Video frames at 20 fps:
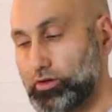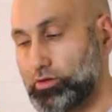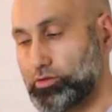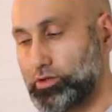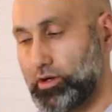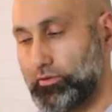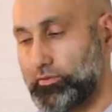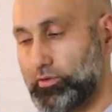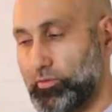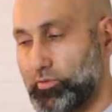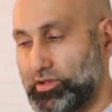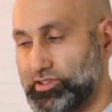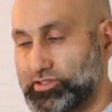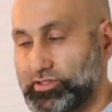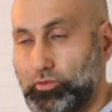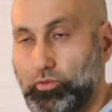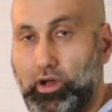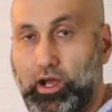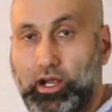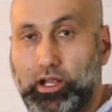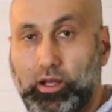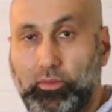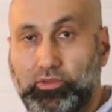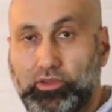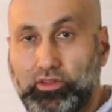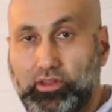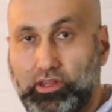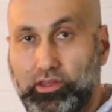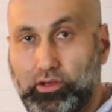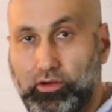or whoever wants to walk up
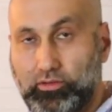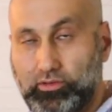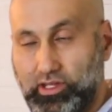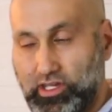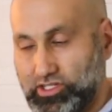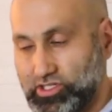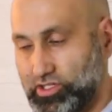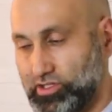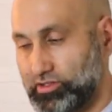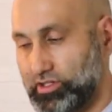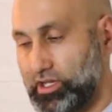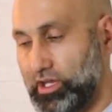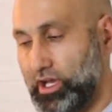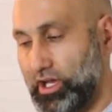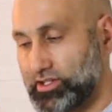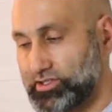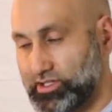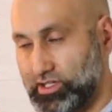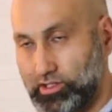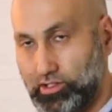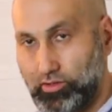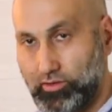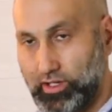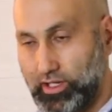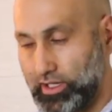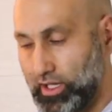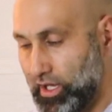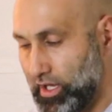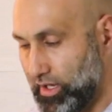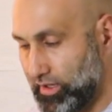to the donation kiosk can
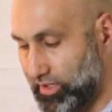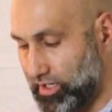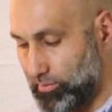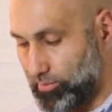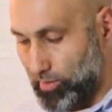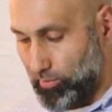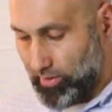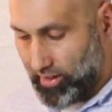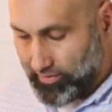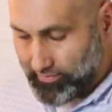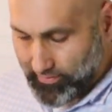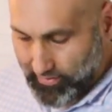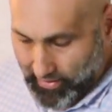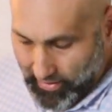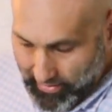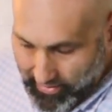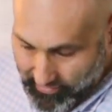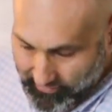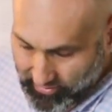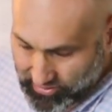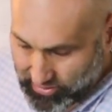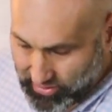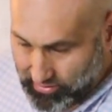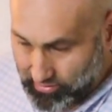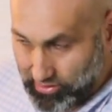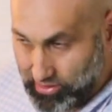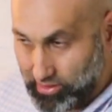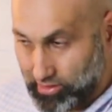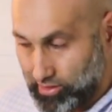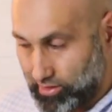donate. Keep in mind that I got this,
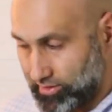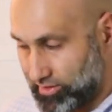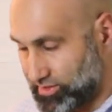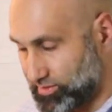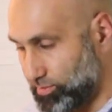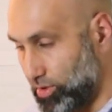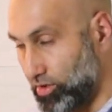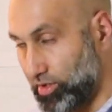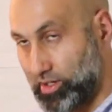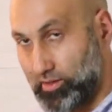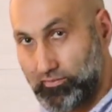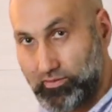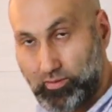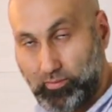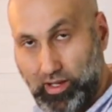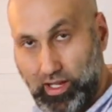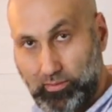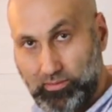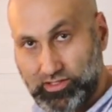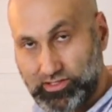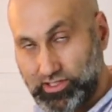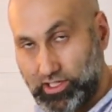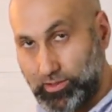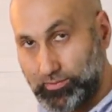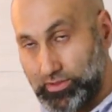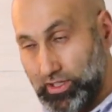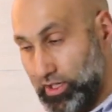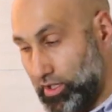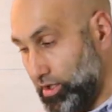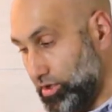this podium from
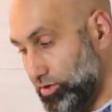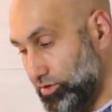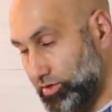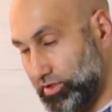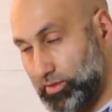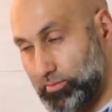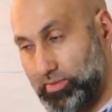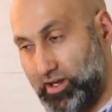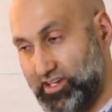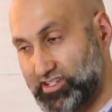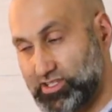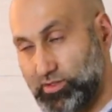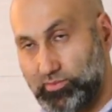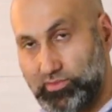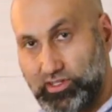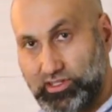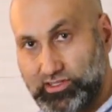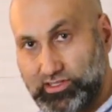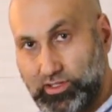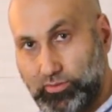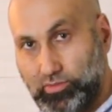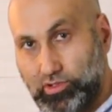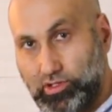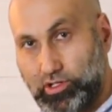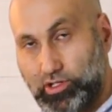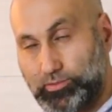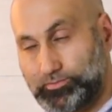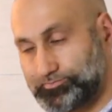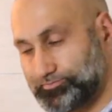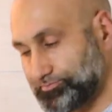Amazon. You can buy something
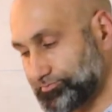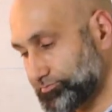similar.